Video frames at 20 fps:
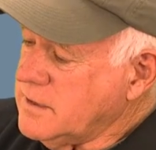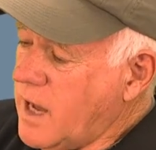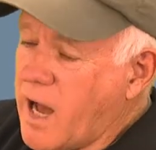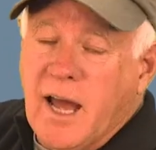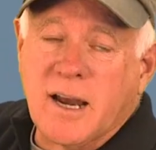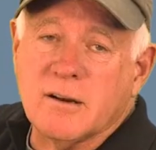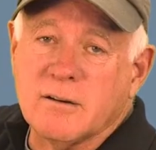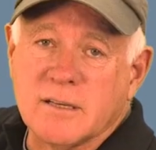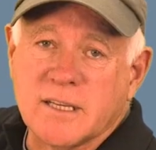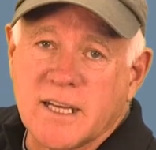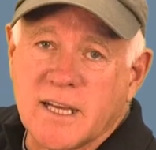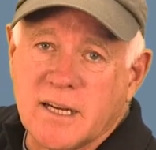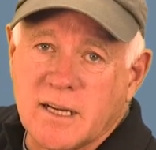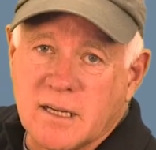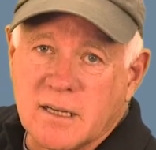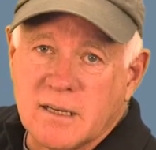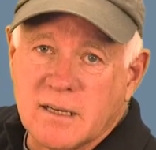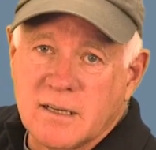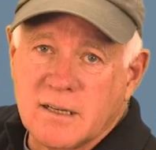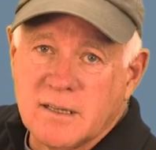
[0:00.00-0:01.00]
I don't get
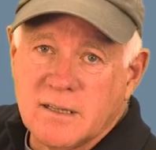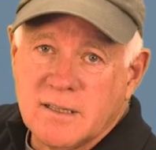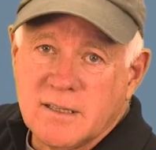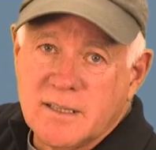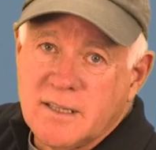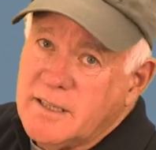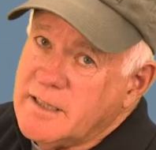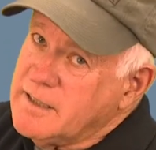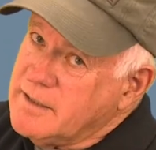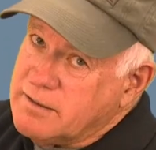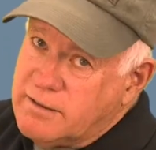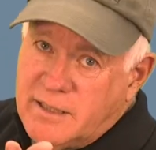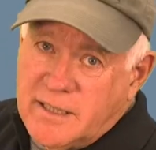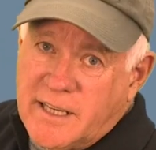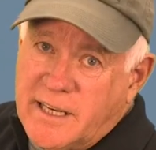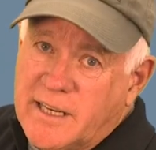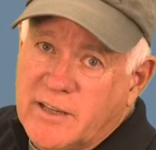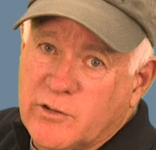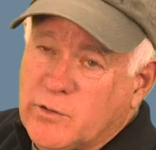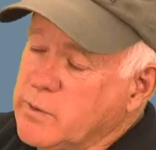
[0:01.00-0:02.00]
it.
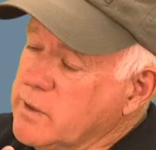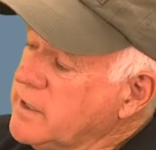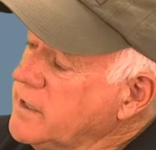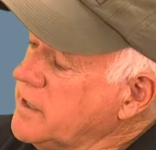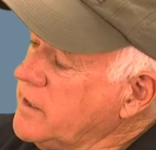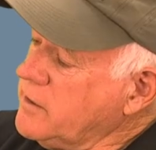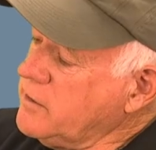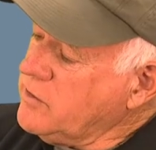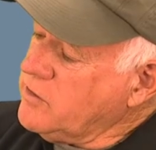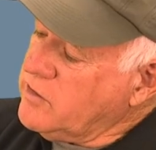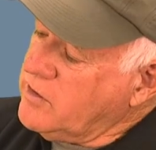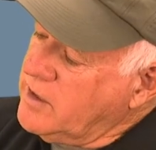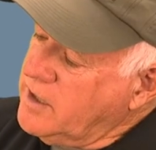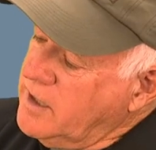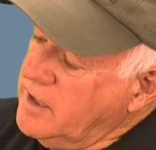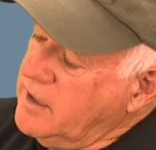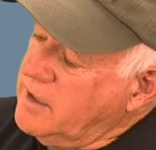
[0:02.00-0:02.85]
It is what it is.